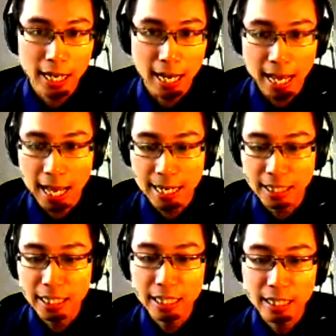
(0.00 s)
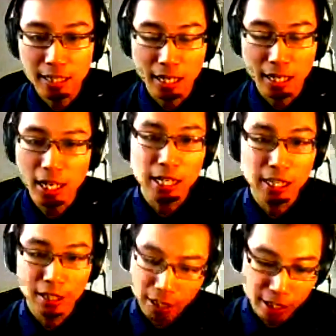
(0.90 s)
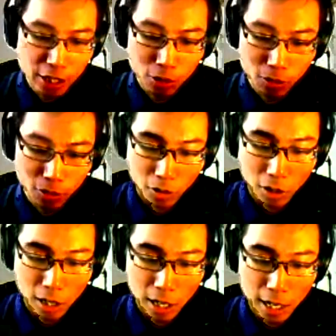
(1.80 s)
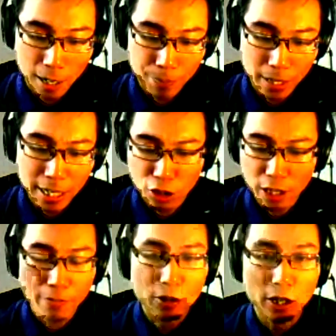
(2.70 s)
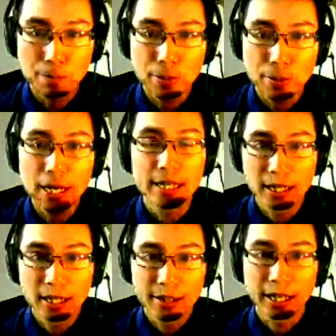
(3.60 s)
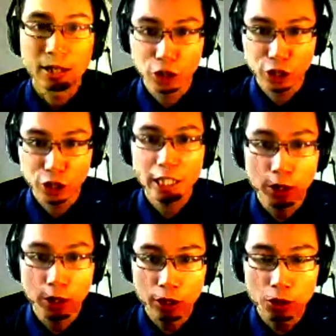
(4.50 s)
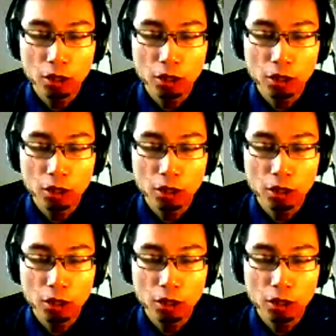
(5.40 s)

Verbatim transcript: and he says, hey, you know, um, hey Jeff, I've got a pin that I want to share with you.